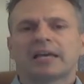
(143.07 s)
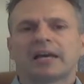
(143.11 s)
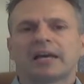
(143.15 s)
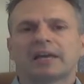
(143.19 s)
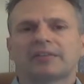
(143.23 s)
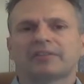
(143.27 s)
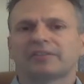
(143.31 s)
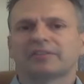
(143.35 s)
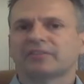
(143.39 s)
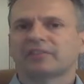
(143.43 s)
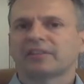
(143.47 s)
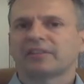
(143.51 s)

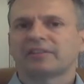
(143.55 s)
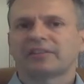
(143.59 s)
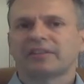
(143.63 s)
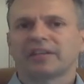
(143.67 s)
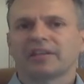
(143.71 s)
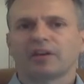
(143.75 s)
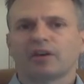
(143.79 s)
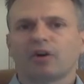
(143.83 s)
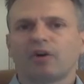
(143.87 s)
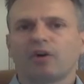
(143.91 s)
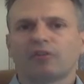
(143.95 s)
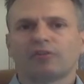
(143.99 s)
the
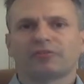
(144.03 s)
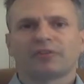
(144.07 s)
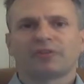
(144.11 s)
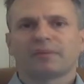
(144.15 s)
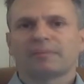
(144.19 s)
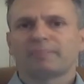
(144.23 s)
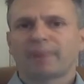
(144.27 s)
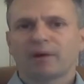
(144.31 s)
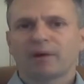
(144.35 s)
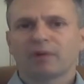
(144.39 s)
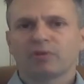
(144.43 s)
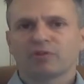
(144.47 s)
city of
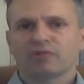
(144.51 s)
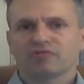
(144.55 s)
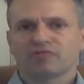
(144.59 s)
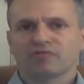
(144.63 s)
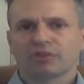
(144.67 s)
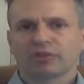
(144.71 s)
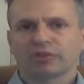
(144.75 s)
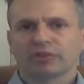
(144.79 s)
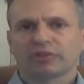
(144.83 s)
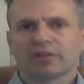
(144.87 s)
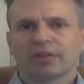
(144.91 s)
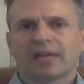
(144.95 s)

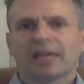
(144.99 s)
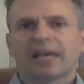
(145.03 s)
Belgorod,